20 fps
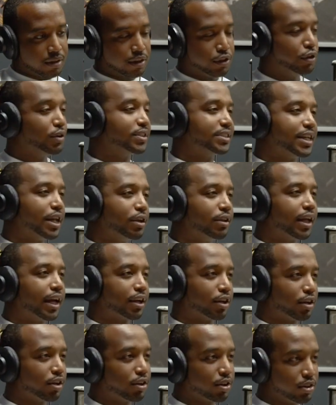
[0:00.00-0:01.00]
You can say you
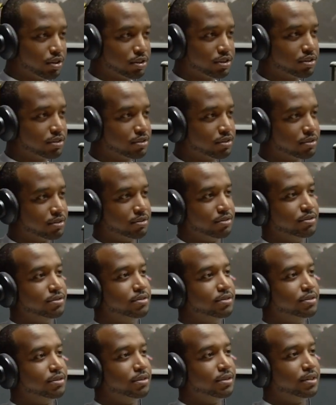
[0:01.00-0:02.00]
like girls,
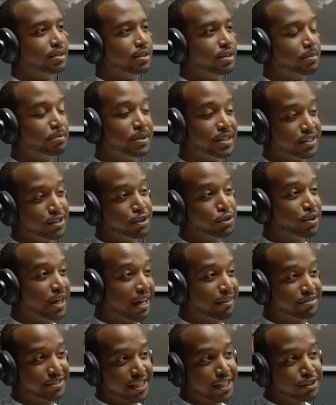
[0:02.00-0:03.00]
but until you
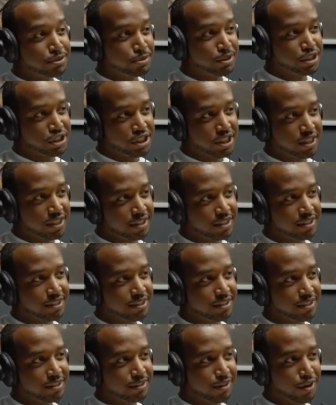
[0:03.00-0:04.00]
have sex with a chick,
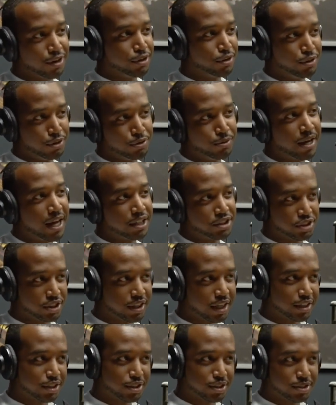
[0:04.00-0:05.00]
are you? Do you
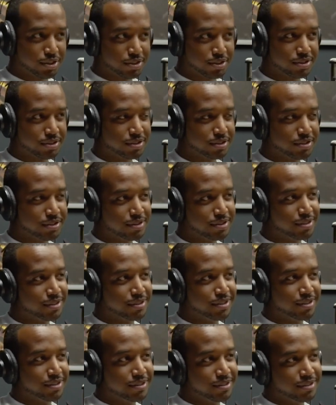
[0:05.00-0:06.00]
actually like girls?
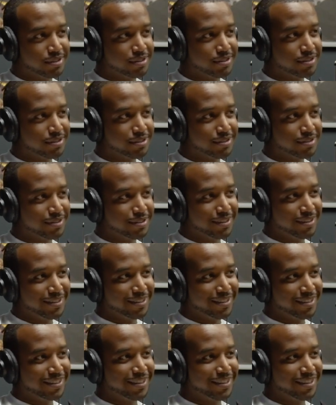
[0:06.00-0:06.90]
Yeah.